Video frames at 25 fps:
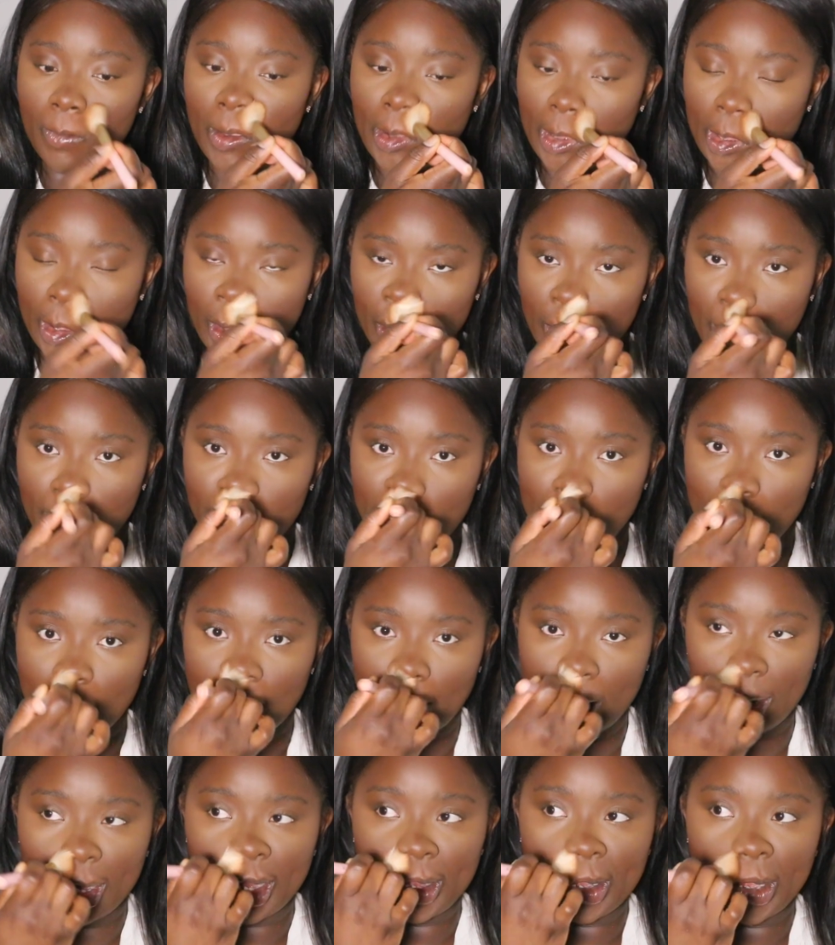Put the
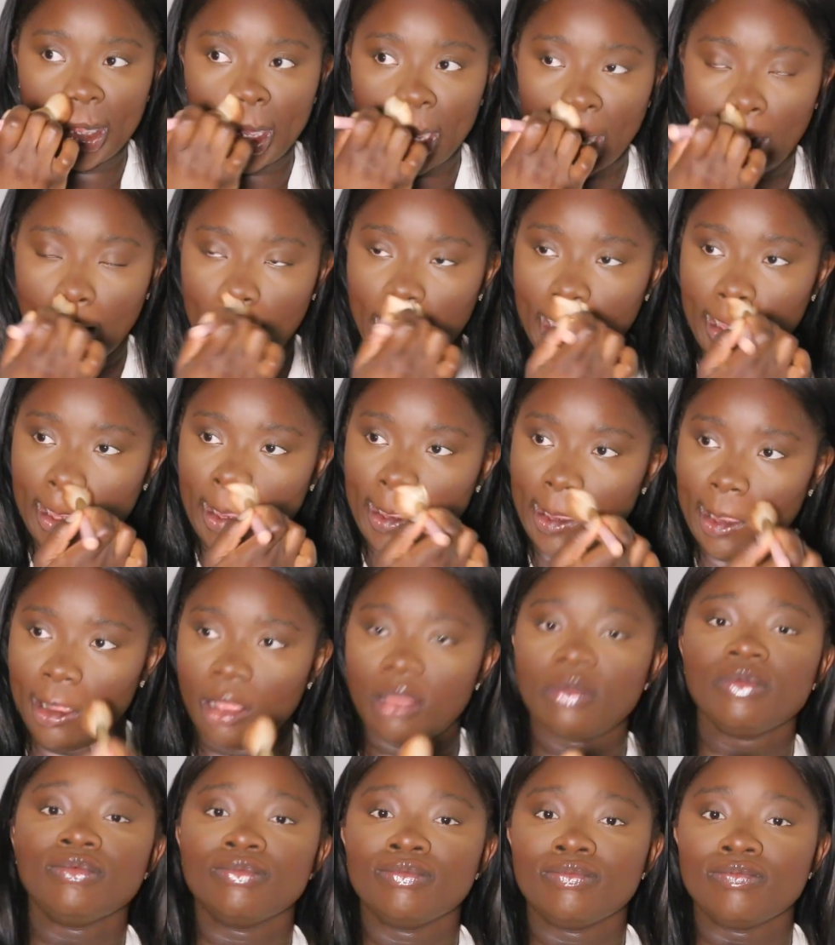remaining
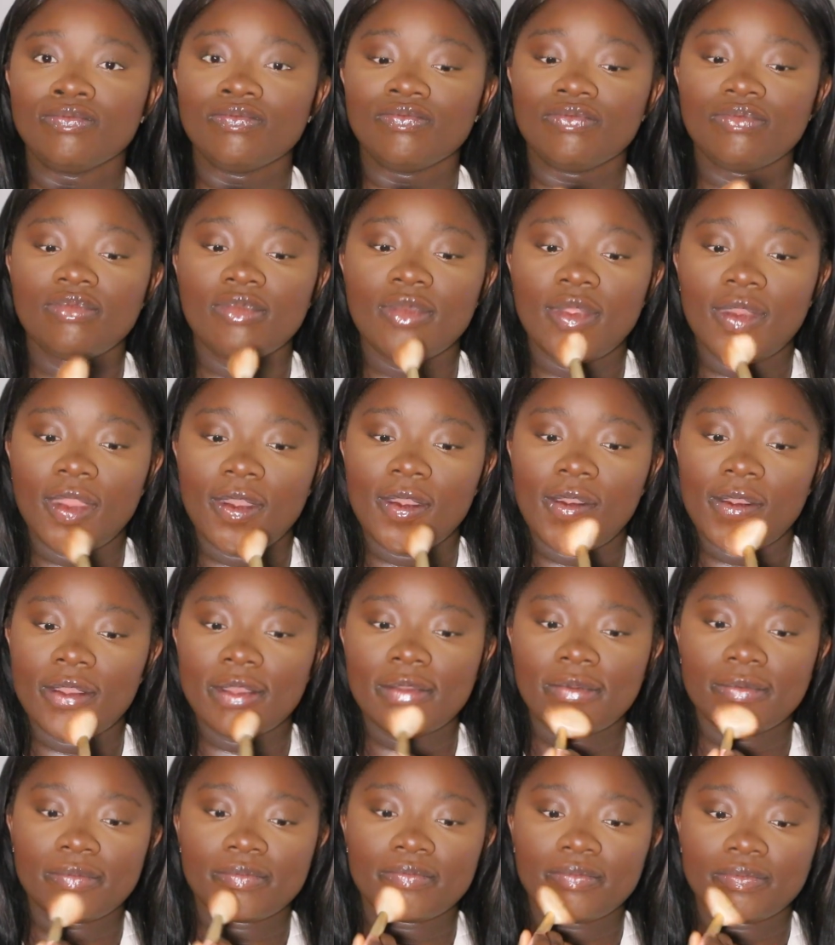there